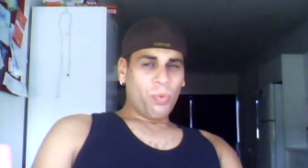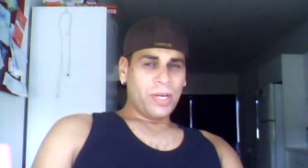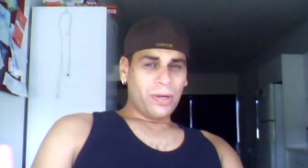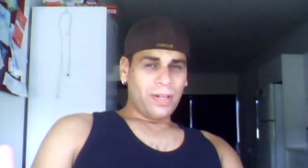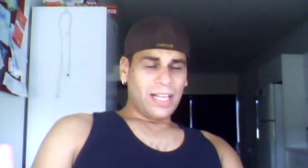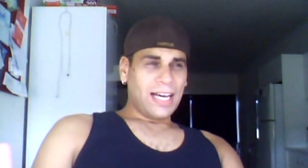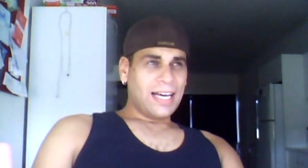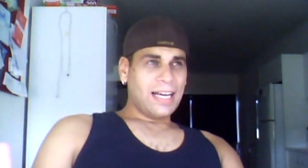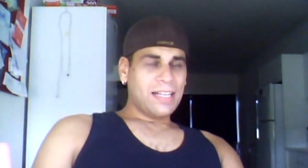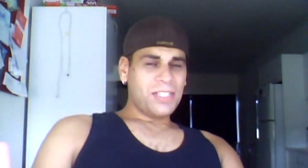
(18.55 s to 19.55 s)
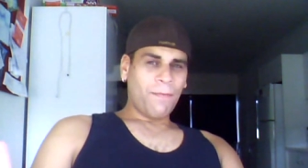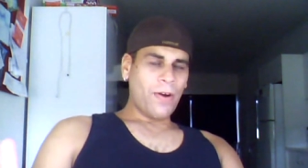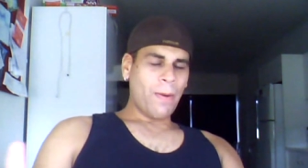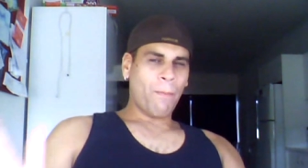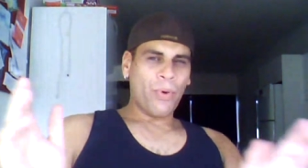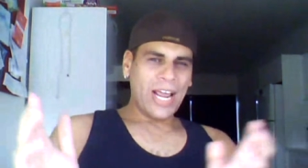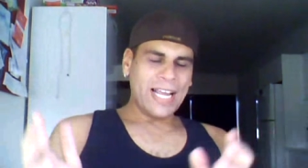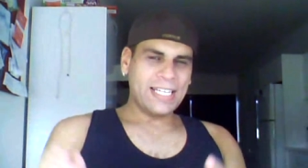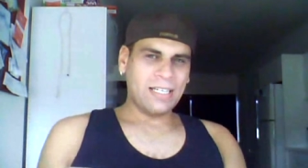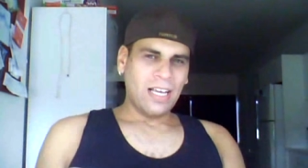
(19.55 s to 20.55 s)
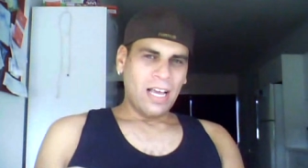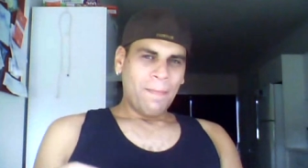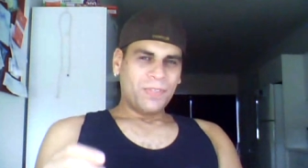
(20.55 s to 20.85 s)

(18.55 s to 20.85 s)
will uh, different branded